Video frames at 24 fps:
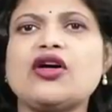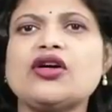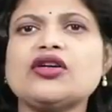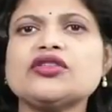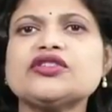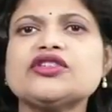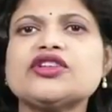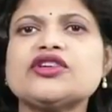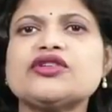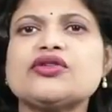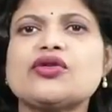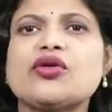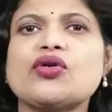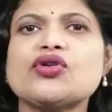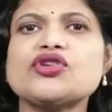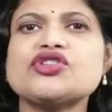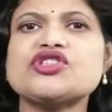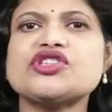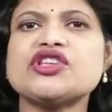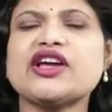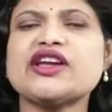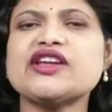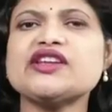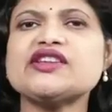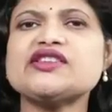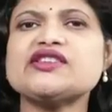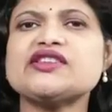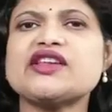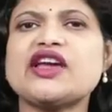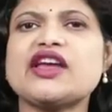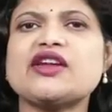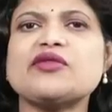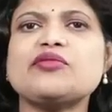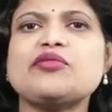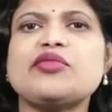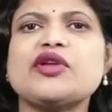along the roadsides
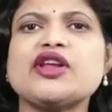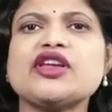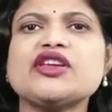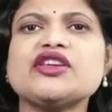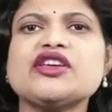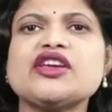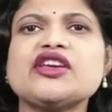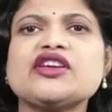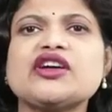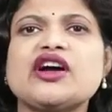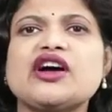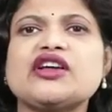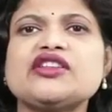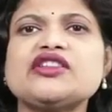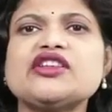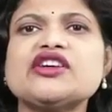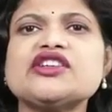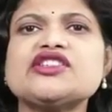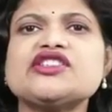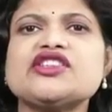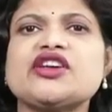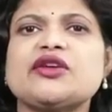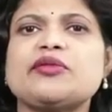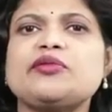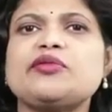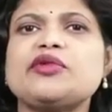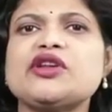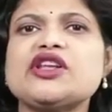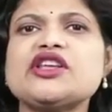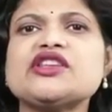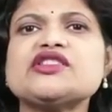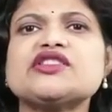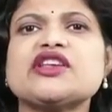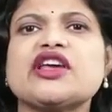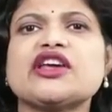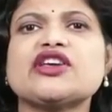and bringing other
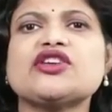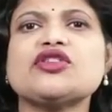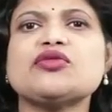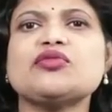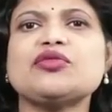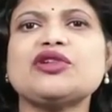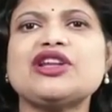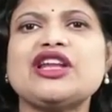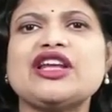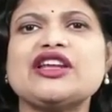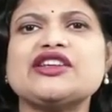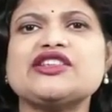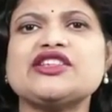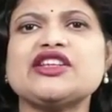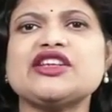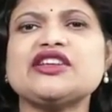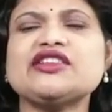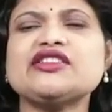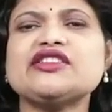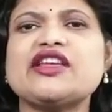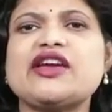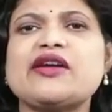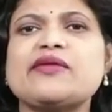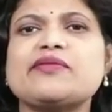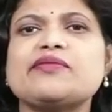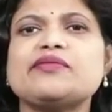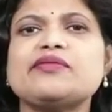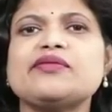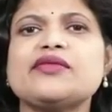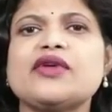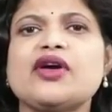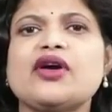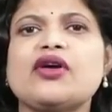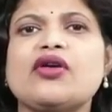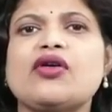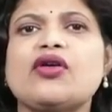debris, accumulating them
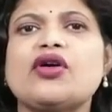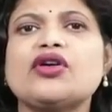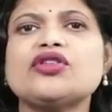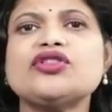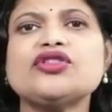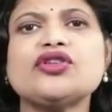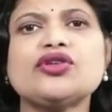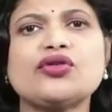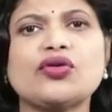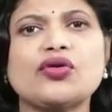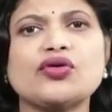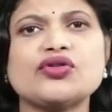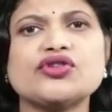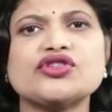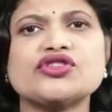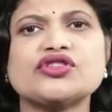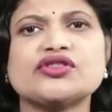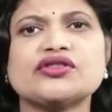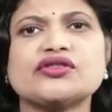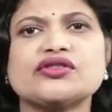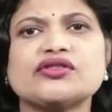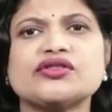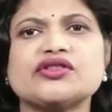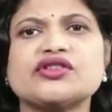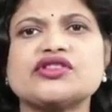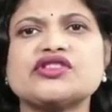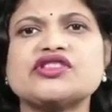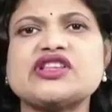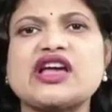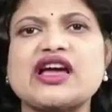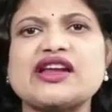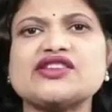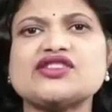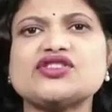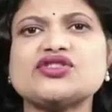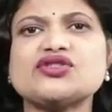on the roads.
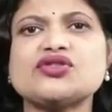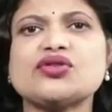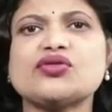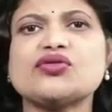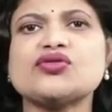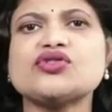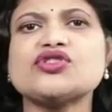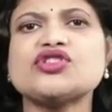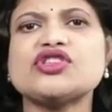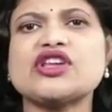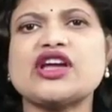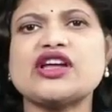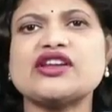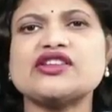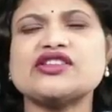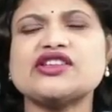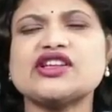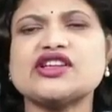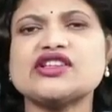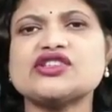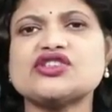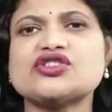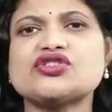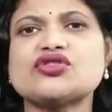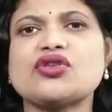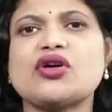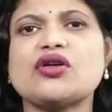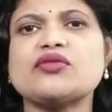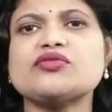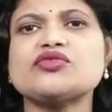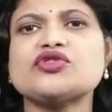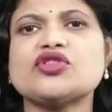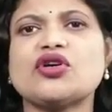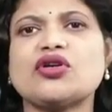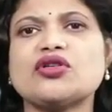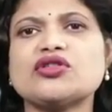Sandstones and dust
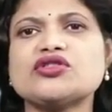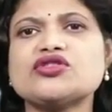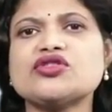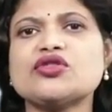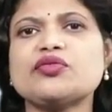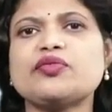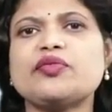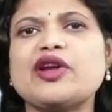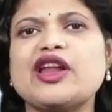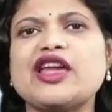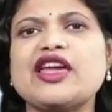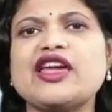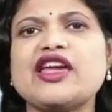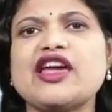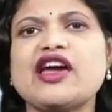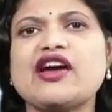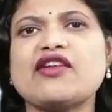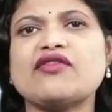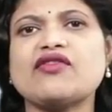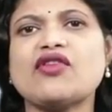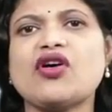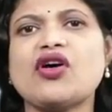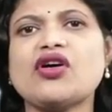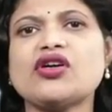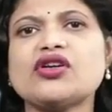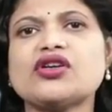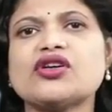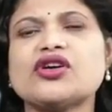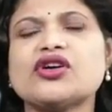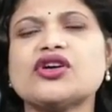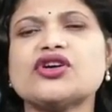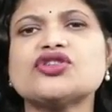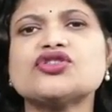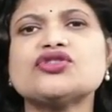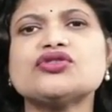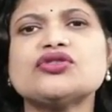storms also play havoc
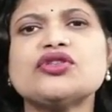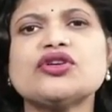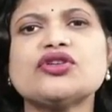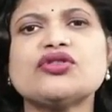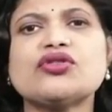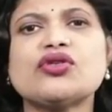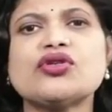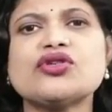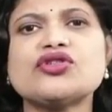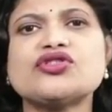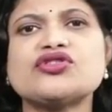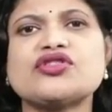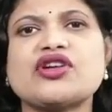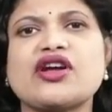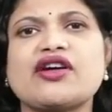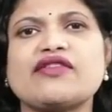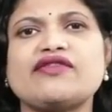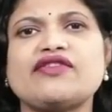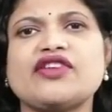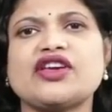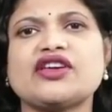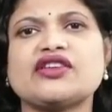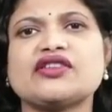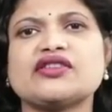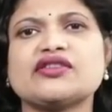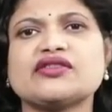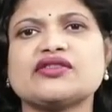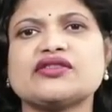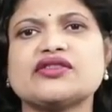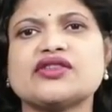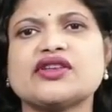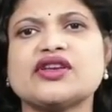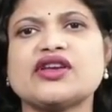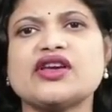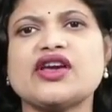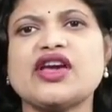to the road traffic.
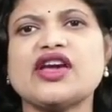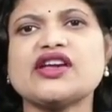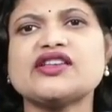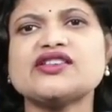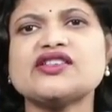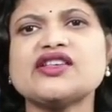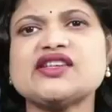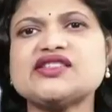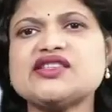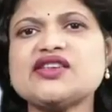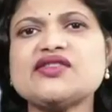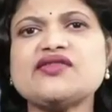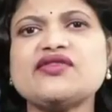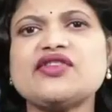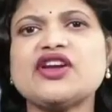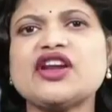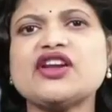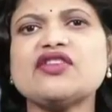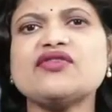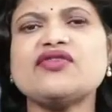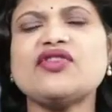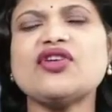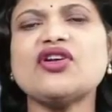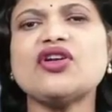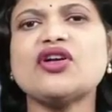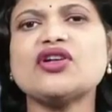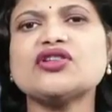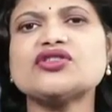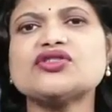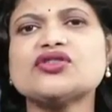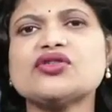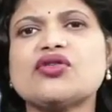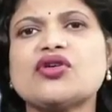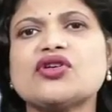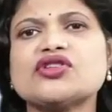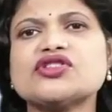Excessive rainfall
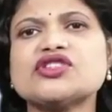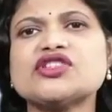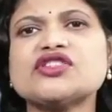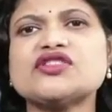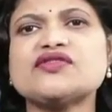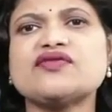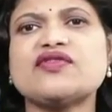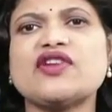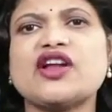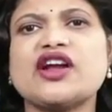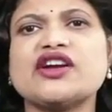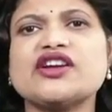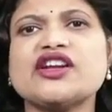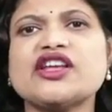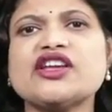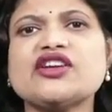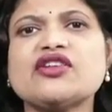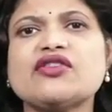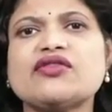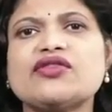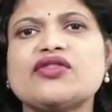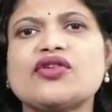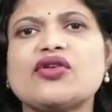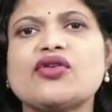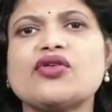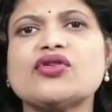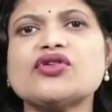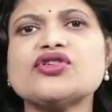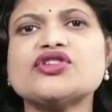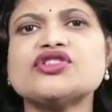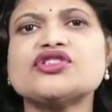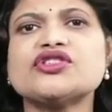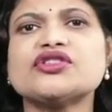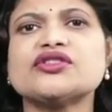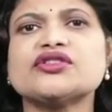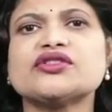also causes flooding of
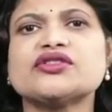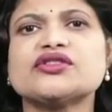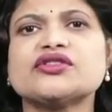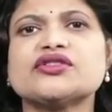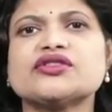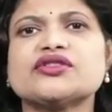roads